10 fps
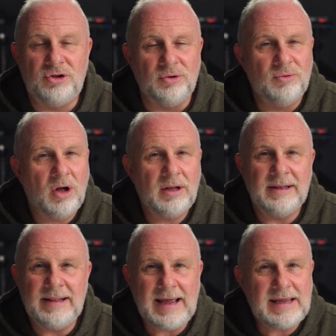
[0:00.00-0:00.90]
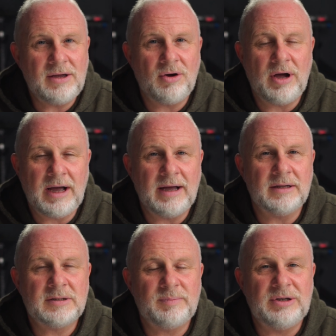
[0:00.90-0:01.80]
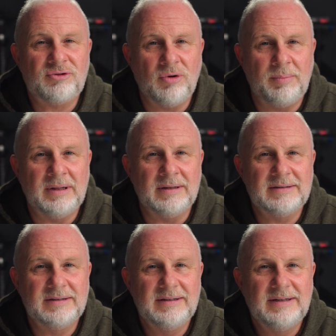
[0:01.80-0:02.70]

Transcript: "Do not let your hearts be troubled